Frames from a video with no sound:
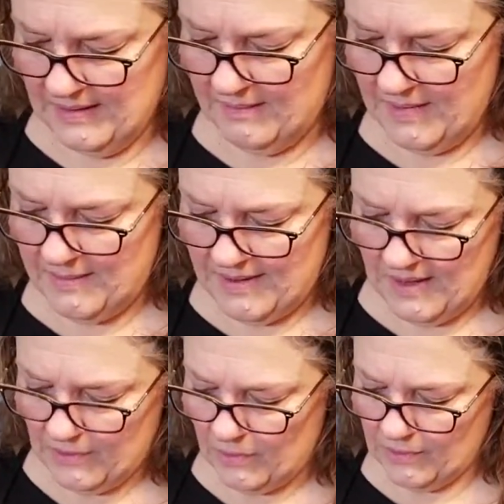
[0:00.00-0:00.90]
maybe a
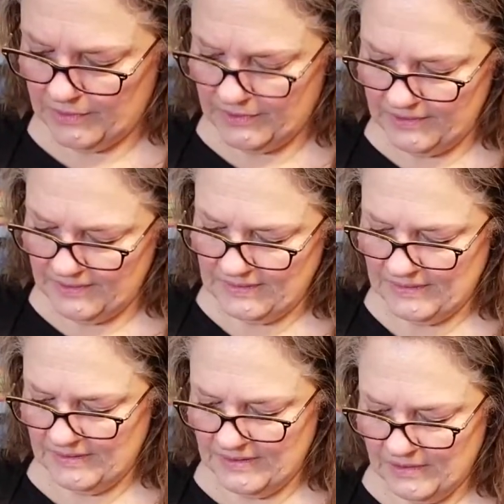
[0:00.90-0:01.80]
quarter
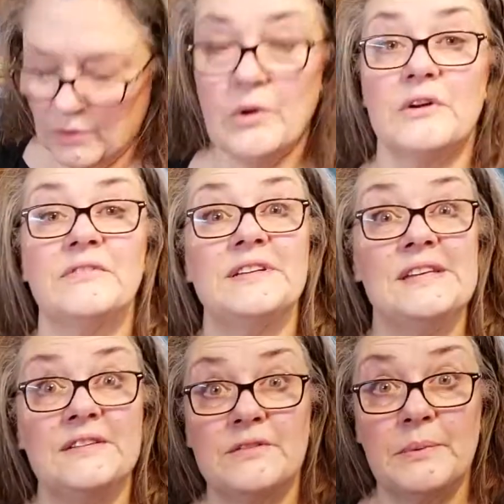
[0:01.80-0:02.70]
of a
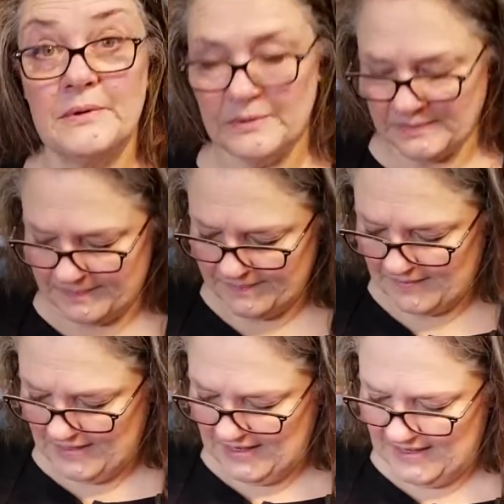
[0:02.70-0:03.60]
teaspoon,
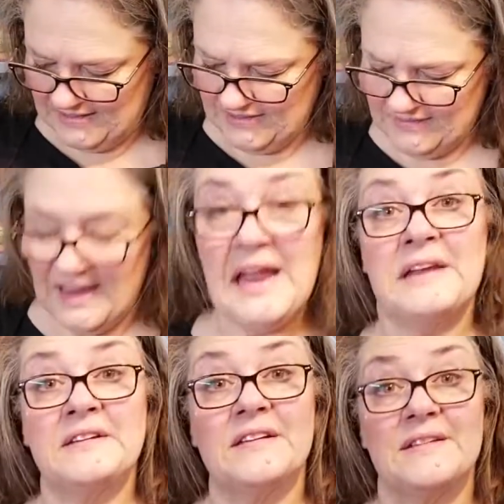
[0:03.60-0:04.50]
just a
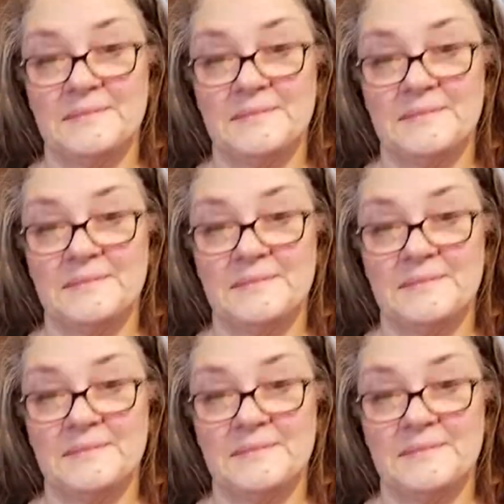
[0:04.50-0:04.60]
hint.